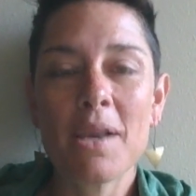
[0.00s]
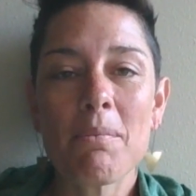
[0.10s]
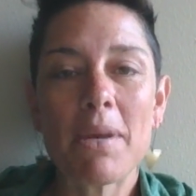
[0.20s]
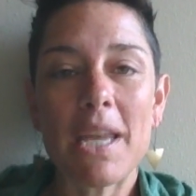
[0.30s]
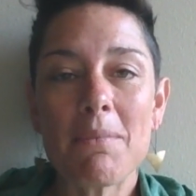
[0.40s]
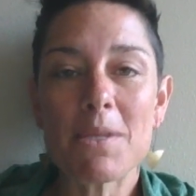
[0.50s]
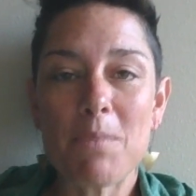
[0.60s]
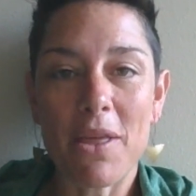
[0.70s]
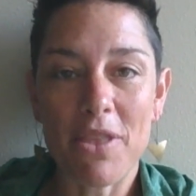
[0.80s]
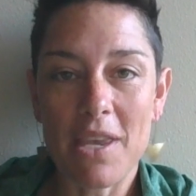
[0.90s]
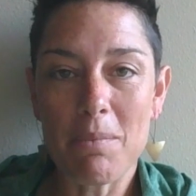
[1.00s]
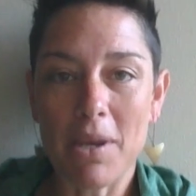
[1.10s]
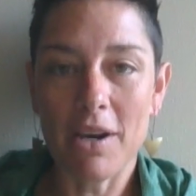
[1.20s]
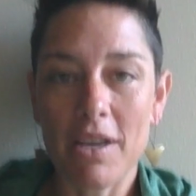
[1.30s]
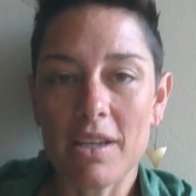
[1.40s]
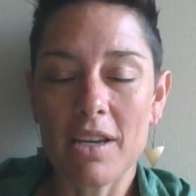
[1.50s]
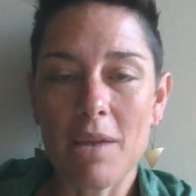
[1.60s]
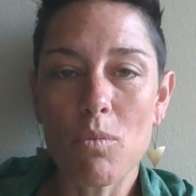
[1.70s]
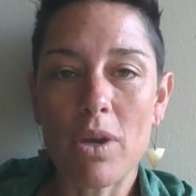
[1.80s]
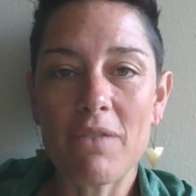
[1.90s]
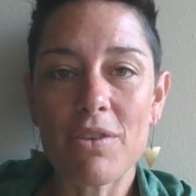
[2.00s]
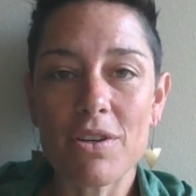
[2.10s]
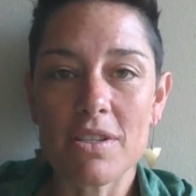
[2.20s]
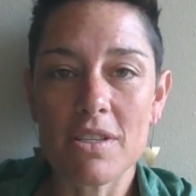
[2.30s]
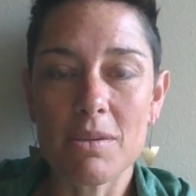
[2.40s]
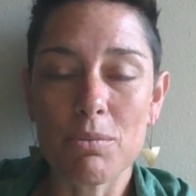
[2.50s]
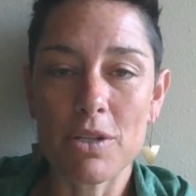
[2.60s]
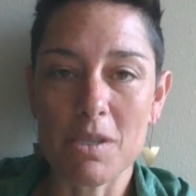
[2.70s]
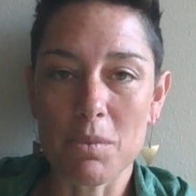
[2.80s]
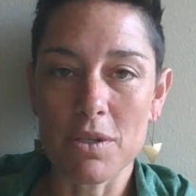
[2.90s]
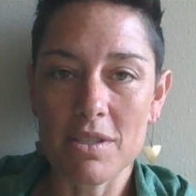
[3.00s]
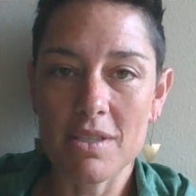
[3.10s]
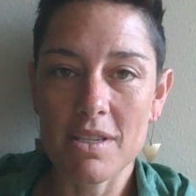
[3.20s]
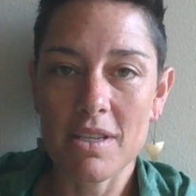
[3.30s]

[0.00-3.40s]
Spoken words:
My name is Bethany Barrett, and I'm one of your assistant principals.